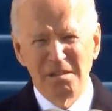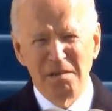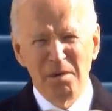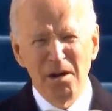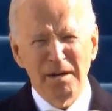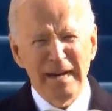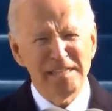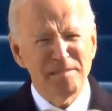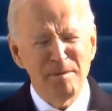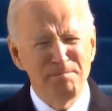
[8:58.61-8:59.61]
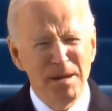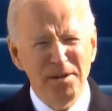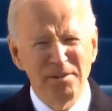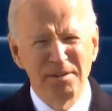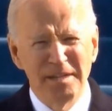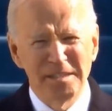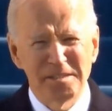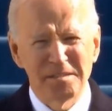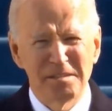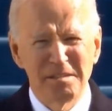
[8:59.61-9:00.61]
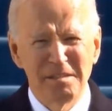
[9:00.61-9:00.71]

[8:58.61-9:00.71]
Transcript: America has to be better than this.